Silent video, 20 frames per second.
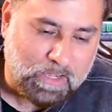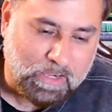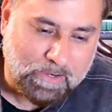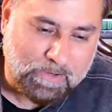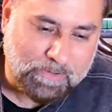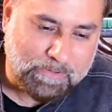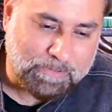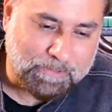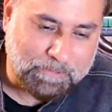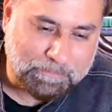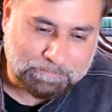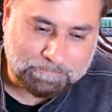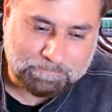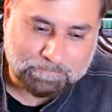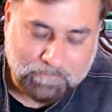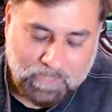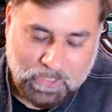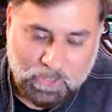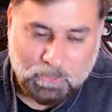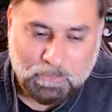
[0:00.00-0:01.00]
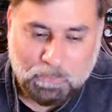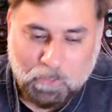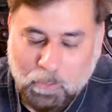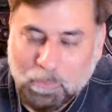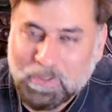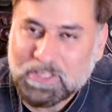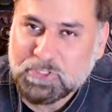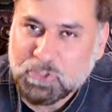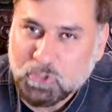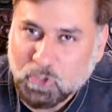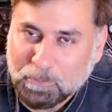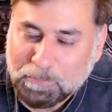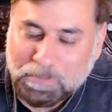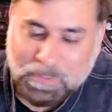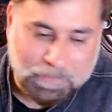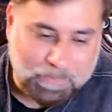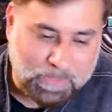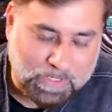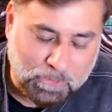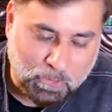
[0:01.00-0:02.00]
you know, more mature
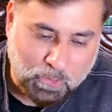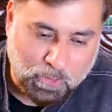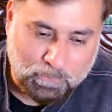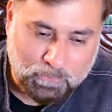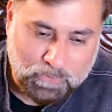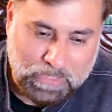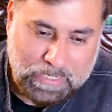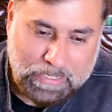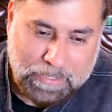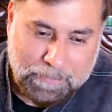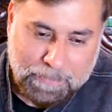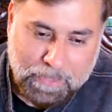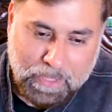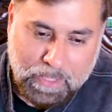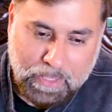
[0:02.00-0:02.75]
people and all of that.